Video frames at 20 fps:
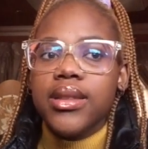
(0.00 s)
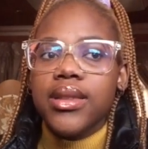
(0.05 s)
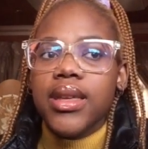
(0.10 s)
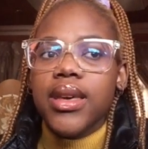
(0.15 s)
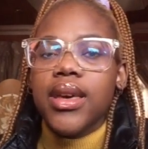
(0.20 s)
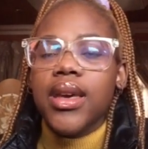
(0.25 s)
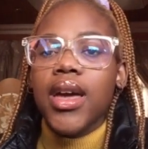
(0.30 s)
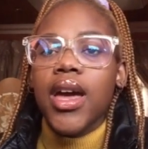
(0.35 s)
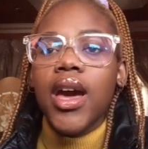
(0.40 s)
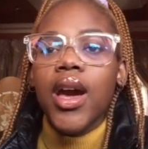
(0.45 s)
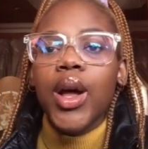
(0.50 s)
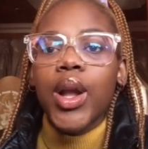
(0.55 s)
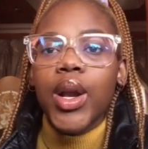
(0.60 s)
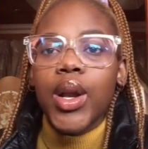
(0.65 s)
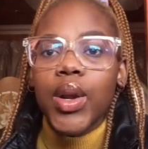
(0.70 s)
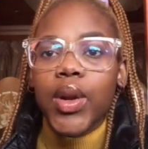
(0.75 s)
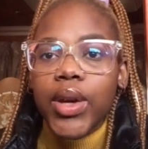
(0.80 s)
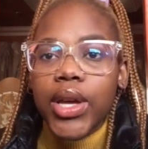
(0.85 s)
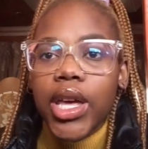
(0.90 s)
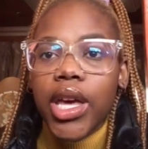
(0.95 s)
there
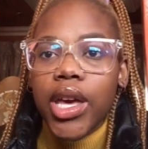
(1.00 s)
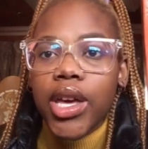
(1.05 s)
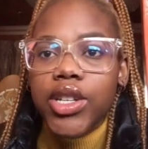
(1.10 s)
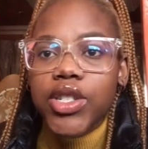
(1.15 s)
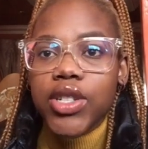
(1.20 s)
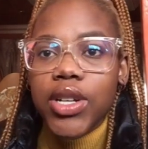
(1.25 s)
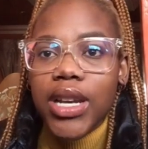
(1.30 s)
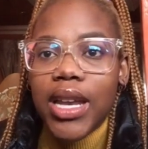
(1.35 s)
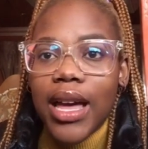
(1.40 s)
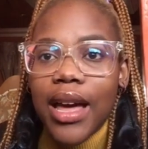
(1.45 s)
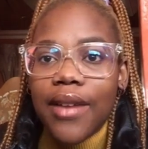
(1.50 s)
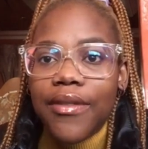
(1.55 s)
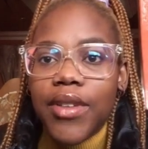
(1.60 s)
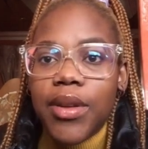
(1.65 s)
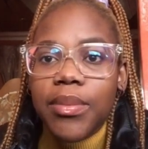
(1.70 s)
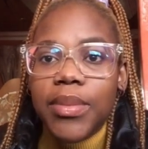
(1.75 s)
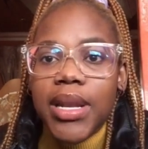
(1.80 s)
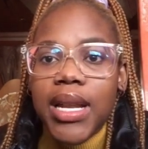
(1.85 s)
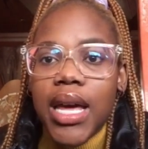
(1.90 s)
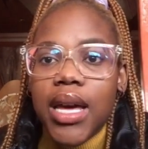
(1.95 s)
looking at your life
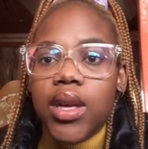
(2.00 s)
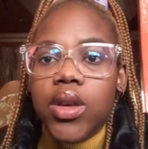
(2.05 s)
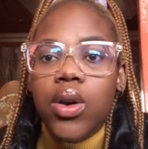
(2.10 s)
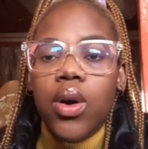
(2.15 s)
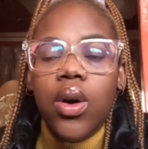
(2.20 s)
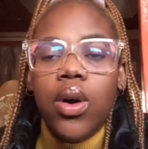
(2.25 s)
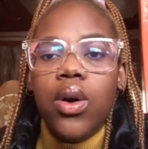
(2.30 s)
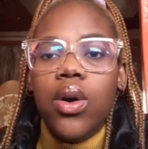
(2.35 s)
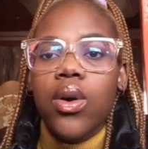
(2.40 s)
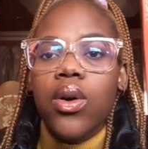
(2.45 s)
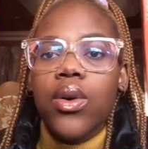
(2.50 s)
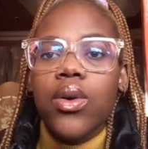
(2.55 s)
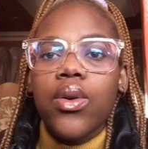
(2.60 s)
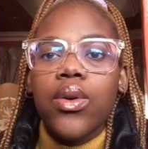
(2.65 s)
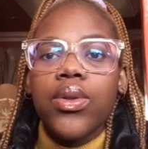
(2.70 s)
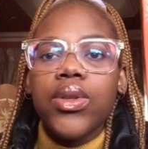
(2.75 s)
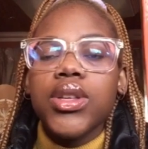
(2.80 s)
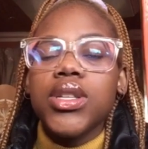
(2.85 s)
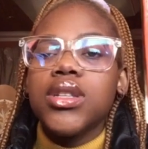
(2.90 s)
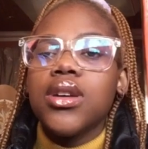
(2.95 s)
and be like, yo,
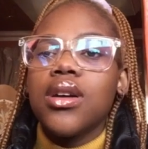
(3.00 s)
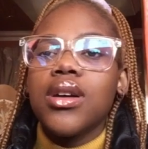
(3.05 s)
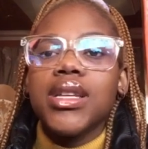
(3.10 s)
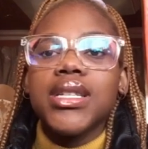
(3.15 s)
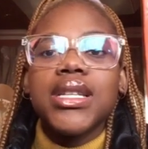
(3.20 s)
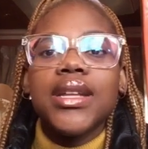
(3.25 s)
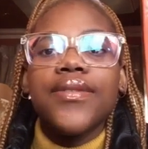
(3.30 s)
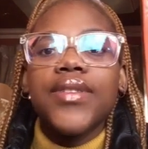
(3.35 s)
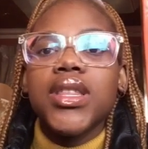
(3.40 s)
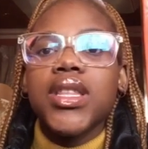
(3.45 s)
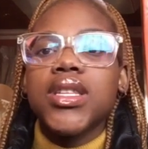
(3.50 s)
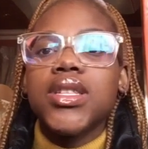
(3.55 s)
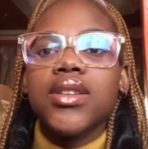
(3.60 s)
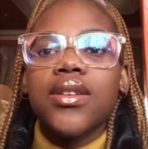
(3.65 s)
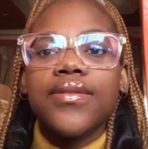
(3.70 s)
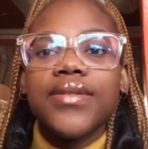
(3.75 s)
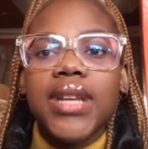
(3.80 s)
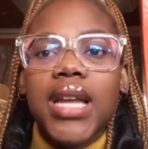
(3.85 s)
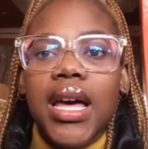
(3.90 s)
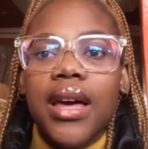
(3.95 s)
this girl is living the
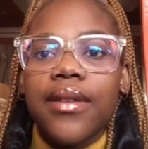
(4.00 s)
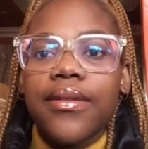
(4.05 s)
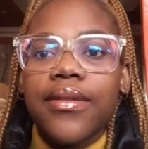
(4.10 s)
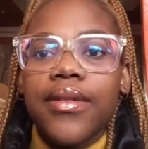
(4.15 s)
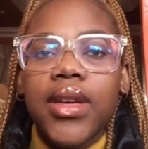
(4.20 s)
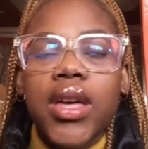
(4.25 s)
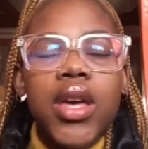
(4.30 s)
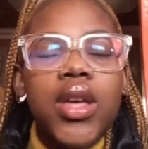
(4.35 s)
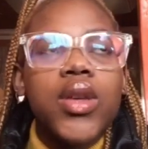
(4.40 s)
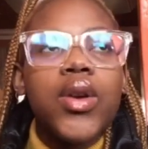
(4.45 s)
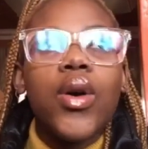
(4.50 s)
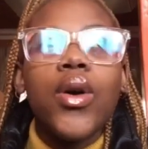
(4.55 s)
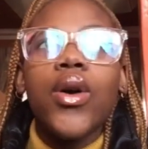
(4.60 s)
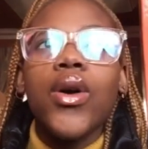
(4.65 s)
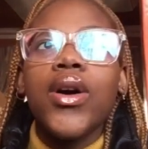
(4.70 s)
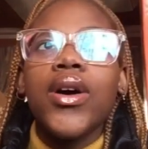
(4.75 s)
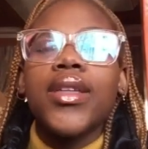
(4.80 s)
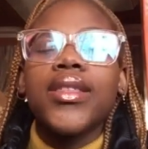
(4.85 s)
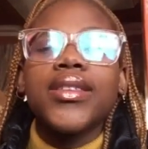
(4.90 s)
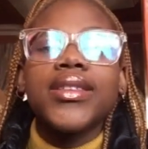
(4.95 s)
soft life. Yo,
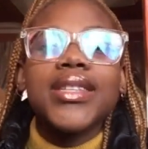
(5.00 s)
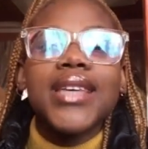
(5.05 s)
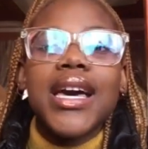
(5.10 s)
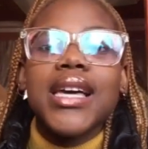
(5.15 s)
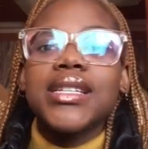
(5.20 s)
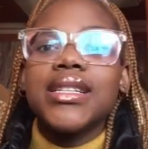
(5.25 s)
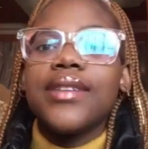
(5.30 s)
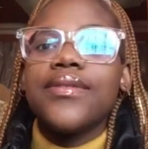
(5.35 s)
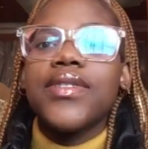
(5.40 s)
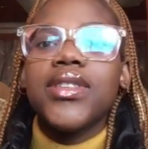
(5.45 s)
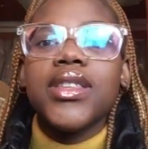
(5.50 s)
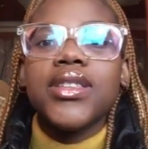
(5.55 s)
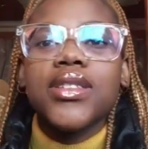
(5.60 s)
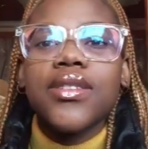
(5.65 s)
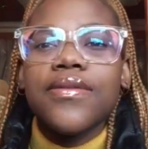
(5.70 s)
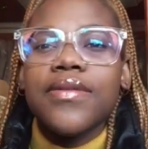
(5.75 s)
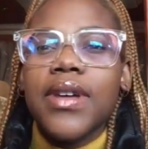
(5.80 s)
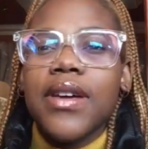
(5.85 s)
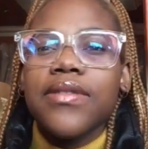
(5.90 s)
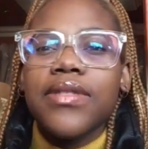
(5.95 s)
this guy's living the
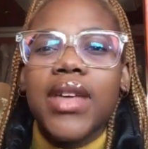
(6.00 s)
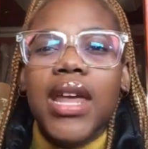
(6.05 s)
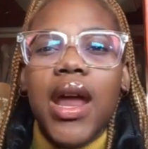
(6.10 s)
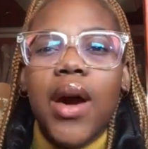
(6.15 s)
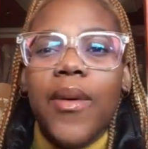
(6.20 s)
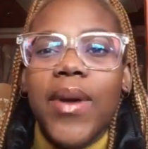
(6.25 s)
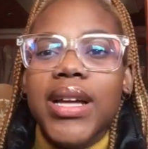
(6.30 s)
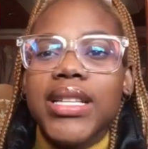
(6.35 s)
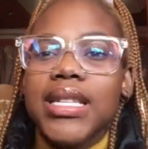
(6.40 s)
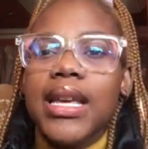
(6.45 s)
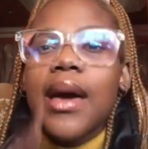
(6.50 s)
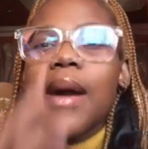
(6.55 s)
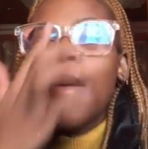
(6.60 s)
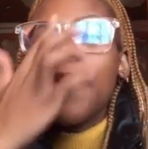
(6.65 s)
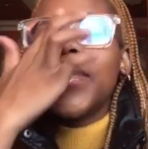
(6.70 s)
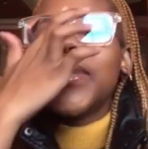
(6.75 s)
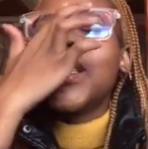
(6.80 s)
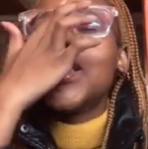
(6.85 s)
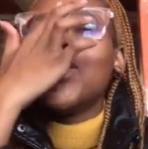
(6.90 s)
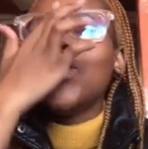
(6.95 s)
soft life that I want.
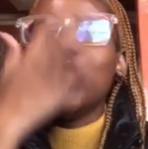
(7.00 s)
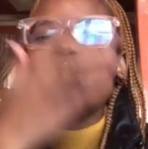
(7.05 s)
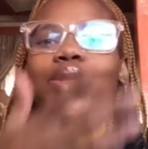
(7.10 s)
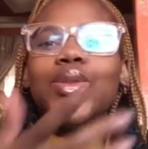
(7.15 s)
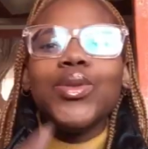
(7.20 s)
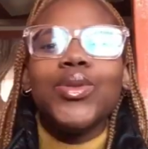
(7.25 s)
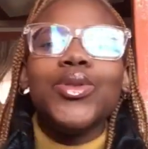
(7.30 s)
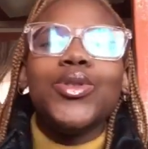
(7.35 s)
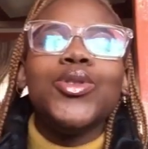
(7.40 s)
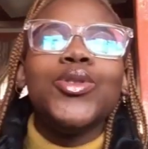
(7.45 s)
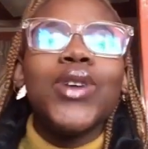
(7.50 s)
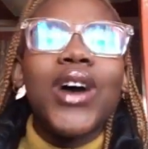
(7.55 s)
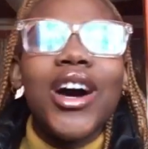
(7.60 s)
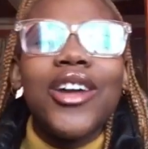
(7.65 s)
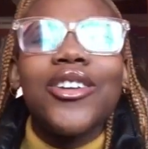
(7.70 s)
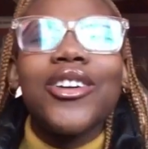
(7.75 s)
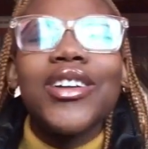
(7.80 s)
But to you, you are